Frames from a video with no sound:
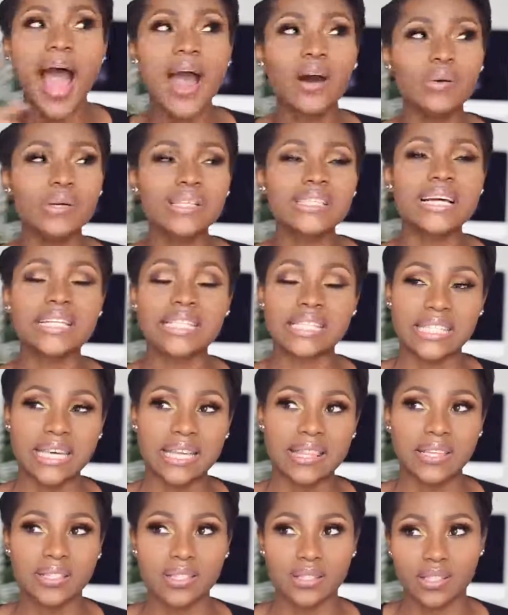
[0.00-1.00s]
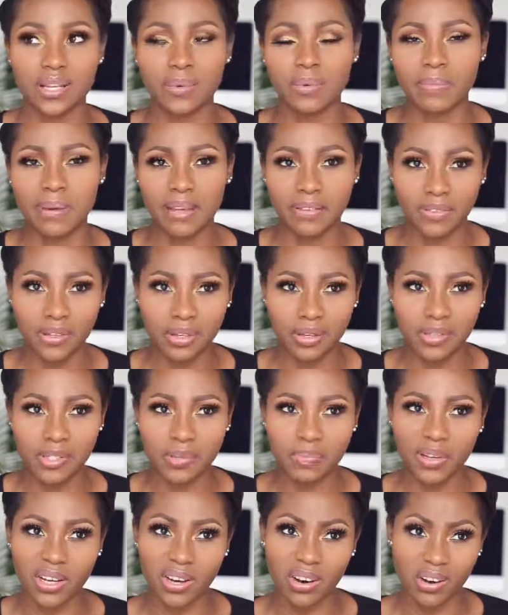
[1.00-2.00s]
I always like to say this in some of my
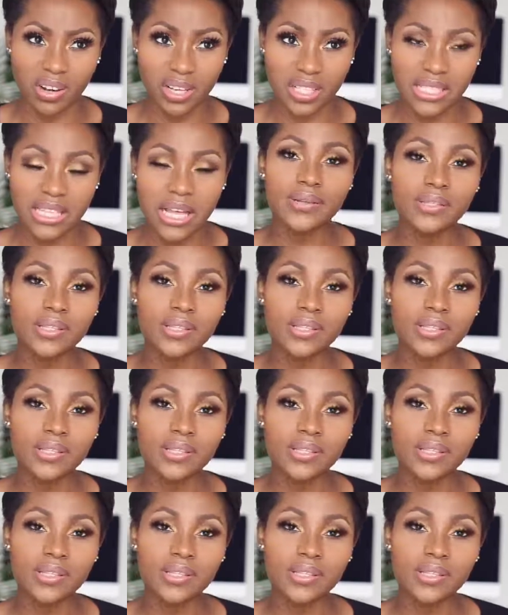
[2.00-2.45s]
videos because